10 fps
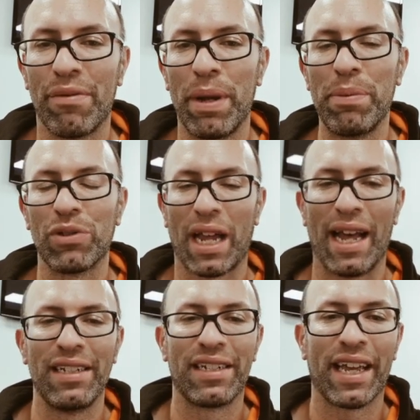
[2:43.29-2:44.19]
If people's
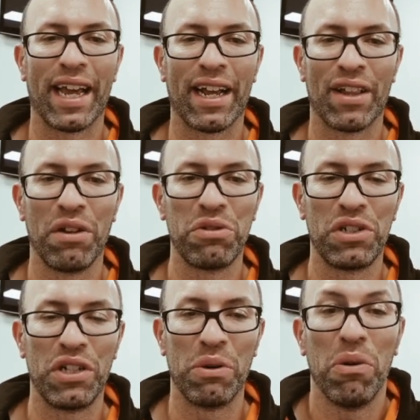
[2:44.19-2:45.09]
hands are getting closer
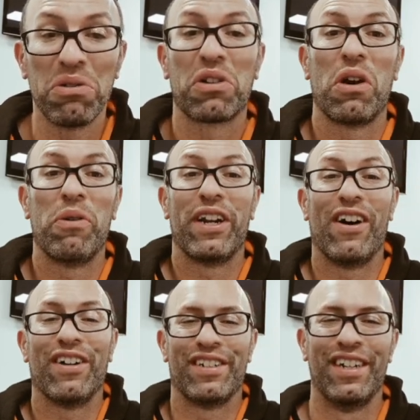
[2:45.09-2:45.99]
to you, what's going
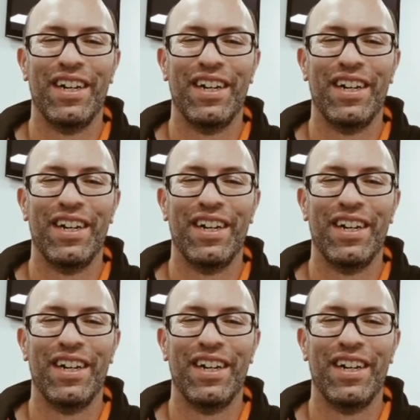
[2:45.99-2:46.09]
on?